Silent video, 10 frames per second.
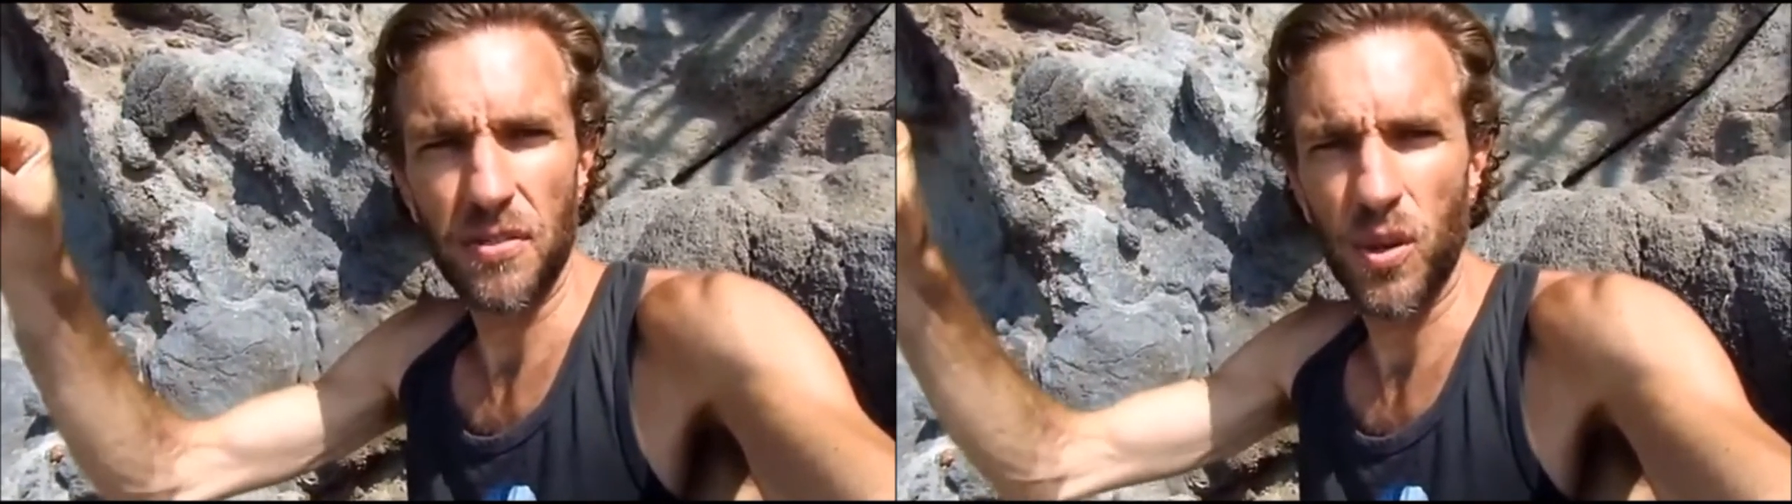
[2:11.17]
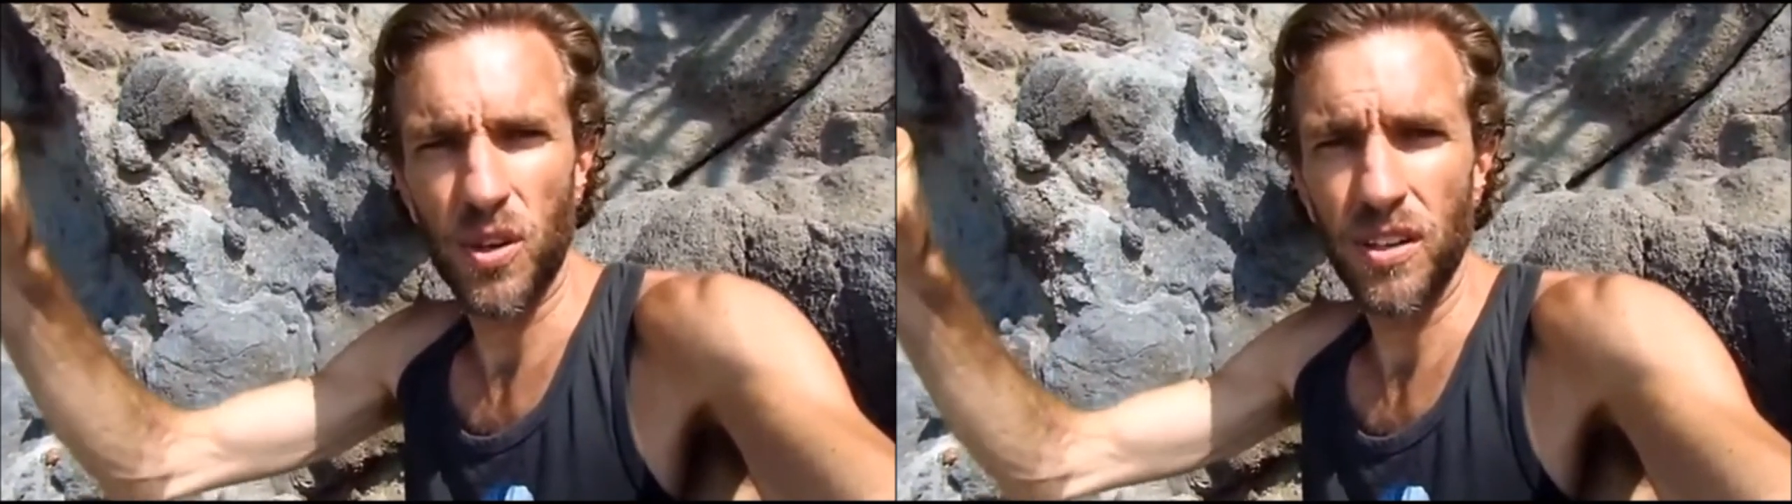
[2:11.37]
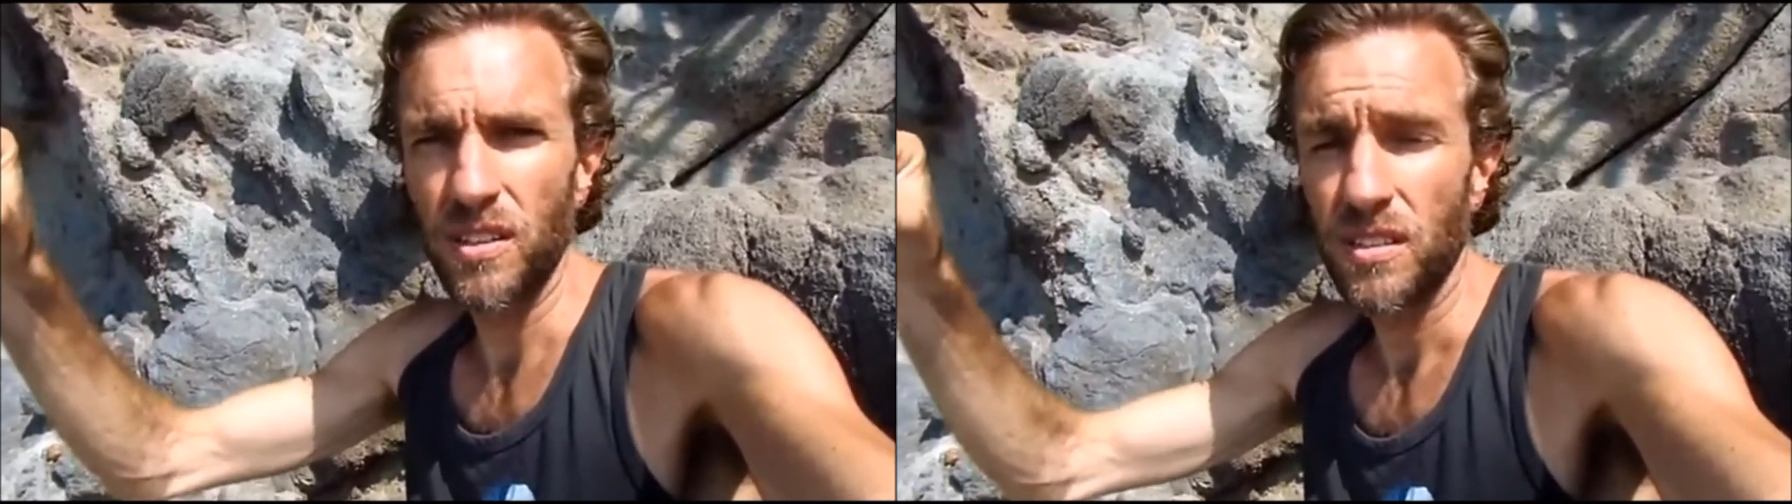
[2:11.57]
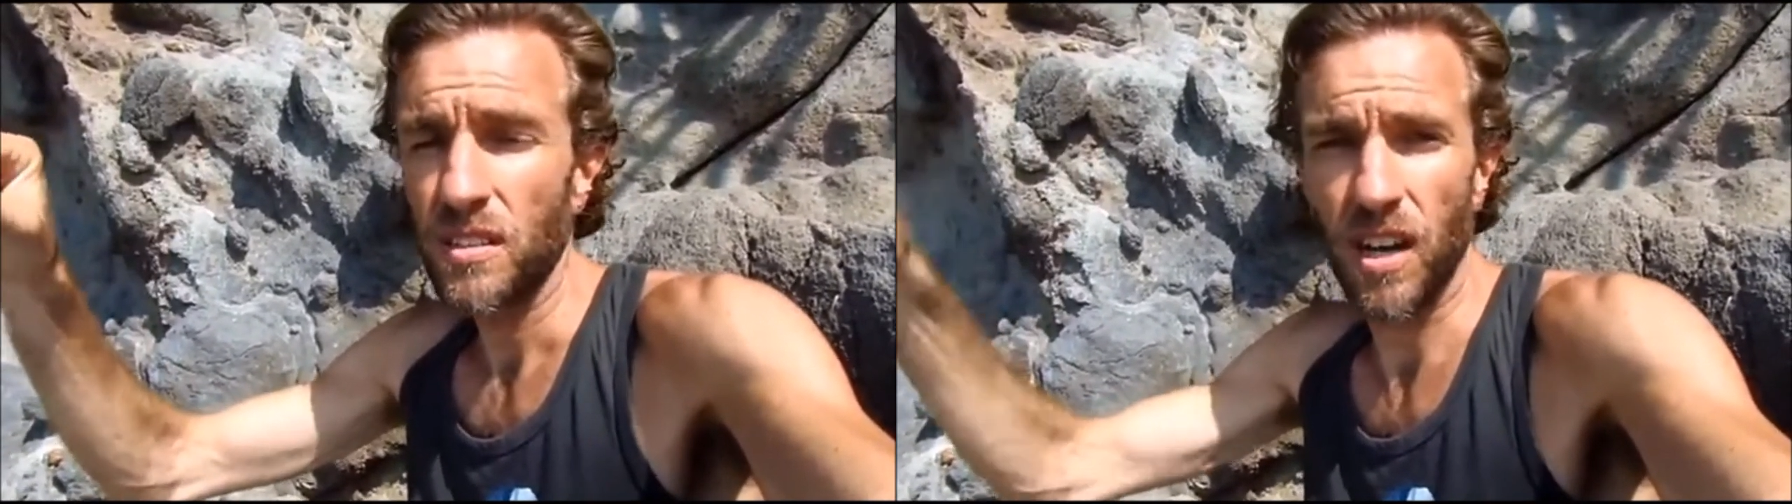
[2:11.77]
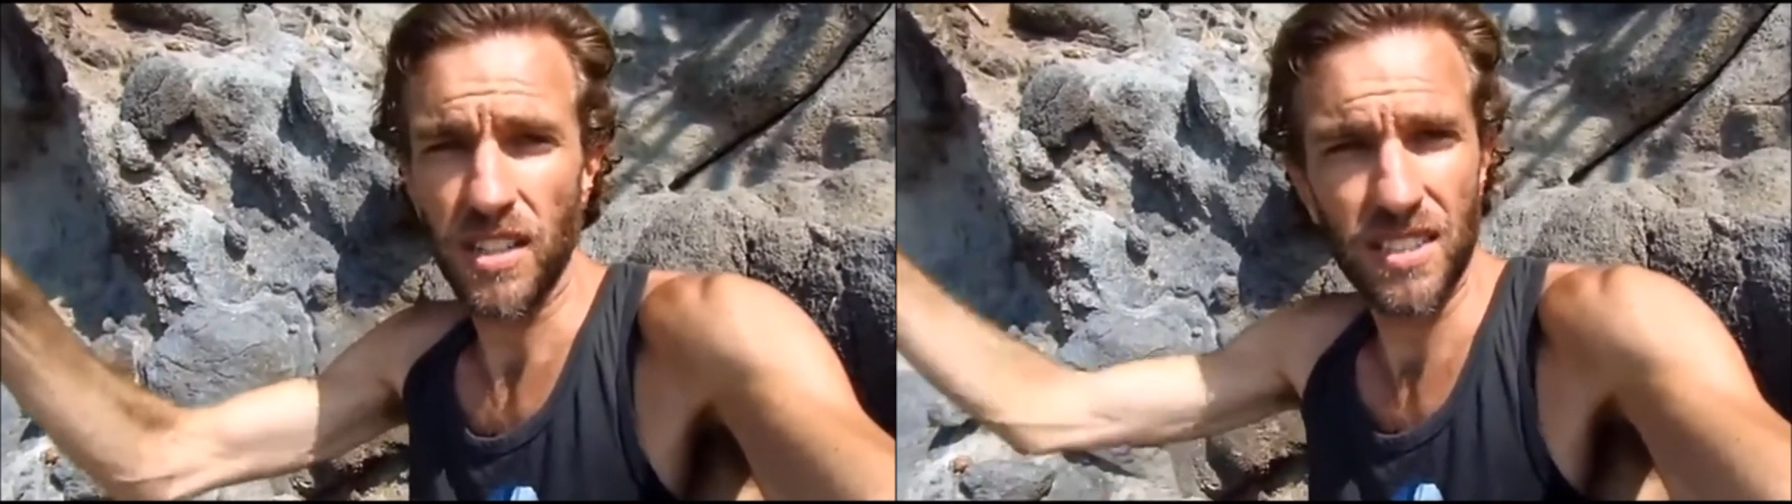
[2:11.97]
therefore,
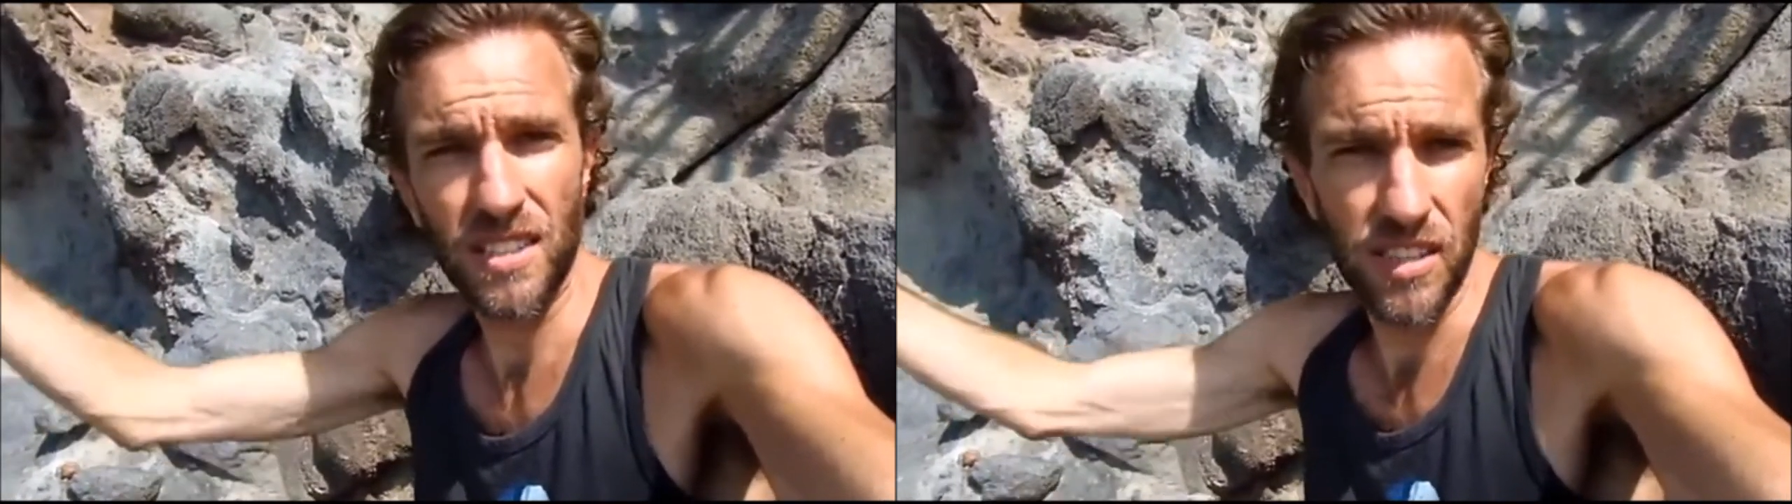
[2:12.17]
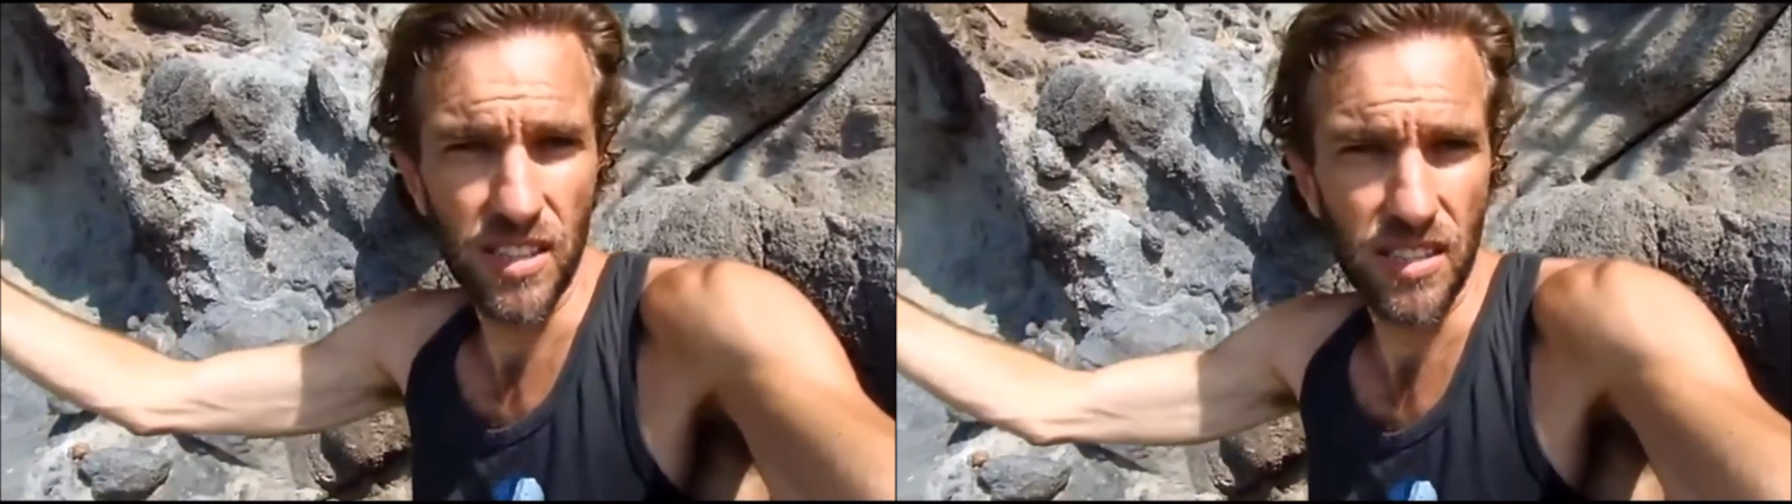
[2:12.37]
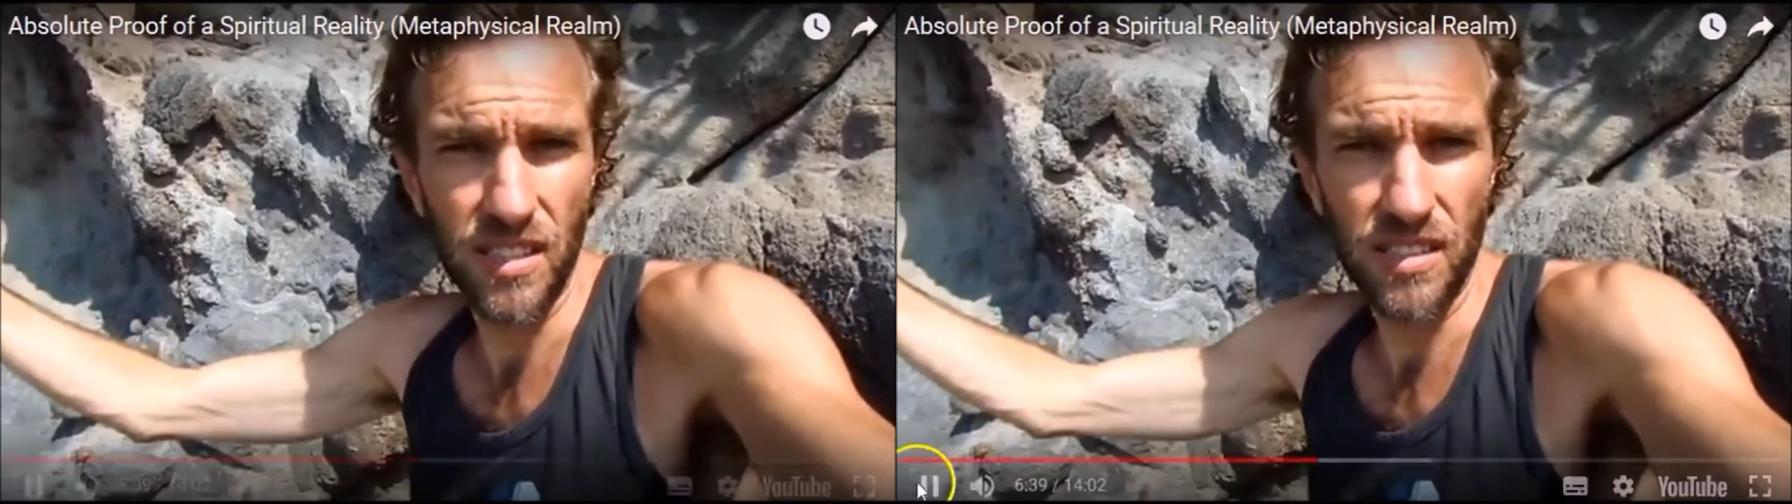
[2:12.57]
causes